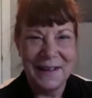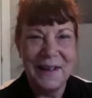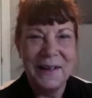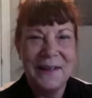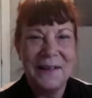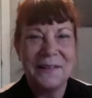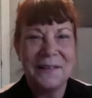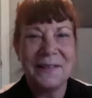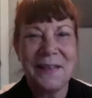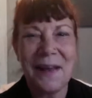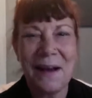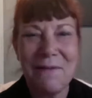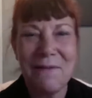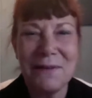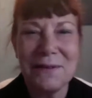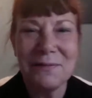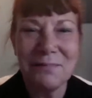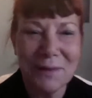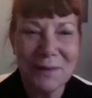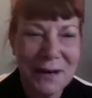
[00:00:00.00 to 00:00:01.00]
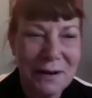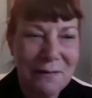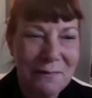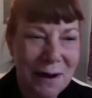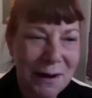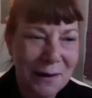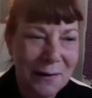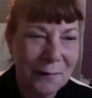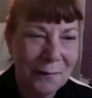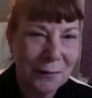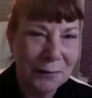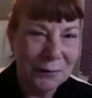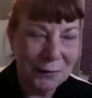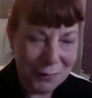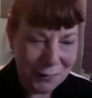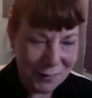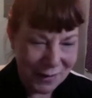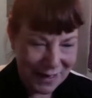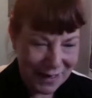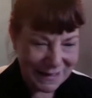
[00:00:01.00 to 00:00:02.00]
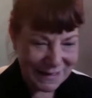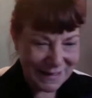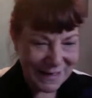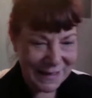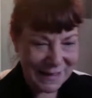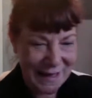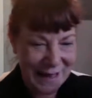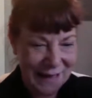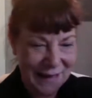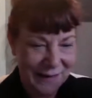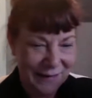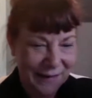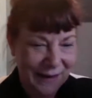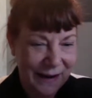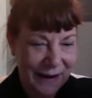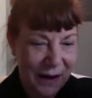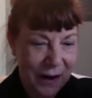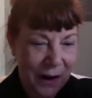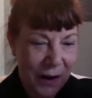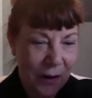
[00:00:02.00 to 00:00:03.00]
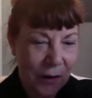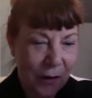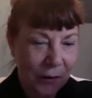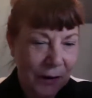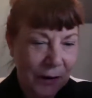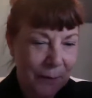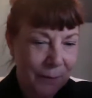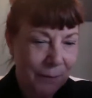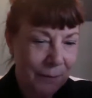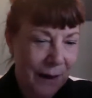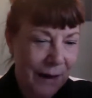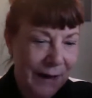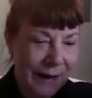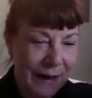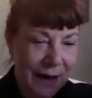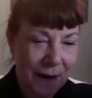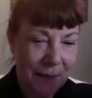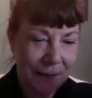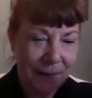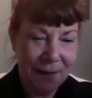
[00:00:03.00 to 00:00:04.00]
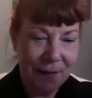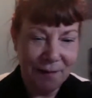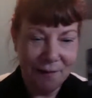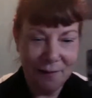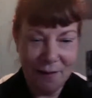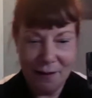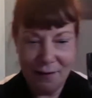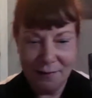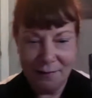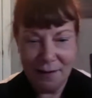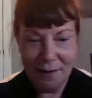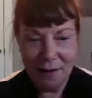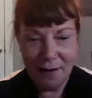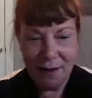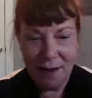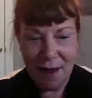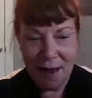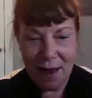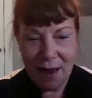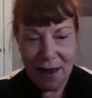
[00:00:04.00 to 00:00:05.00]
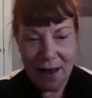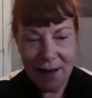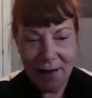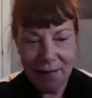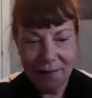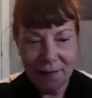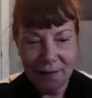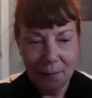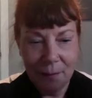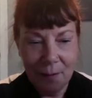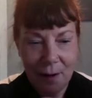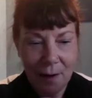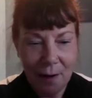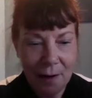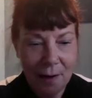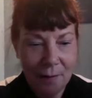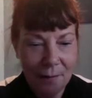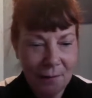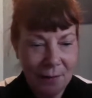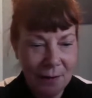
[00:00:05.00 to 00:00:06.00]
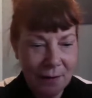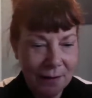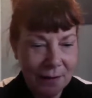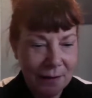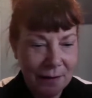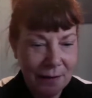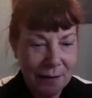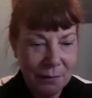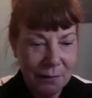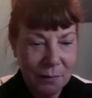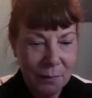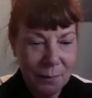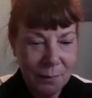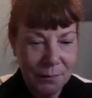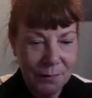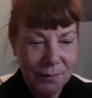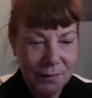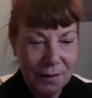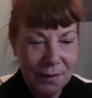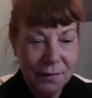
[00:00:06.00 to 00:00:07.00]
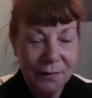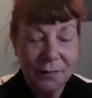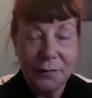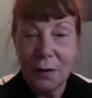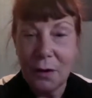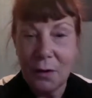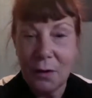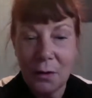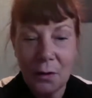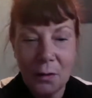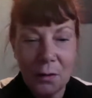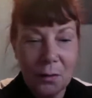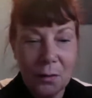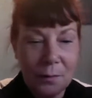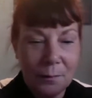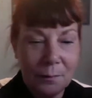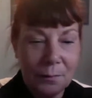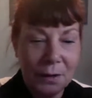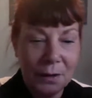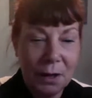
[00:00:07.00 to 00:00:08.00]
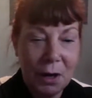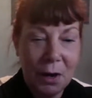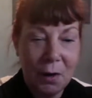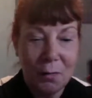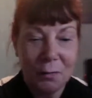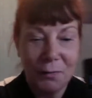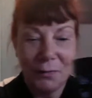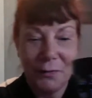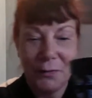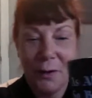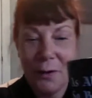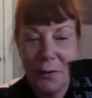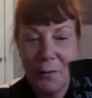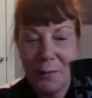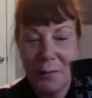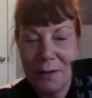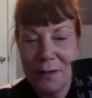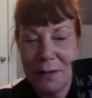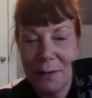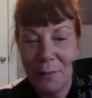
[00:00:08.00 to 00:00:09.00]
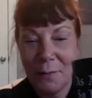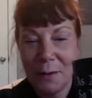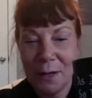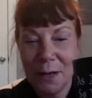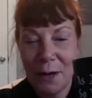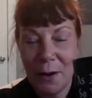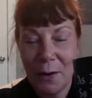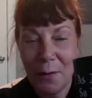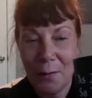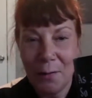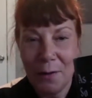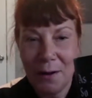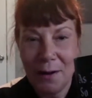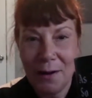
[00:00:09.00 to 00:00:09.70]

So that was pretty wonderful too. And I say that as I hold up my cup that says, as above, so below. So here we go.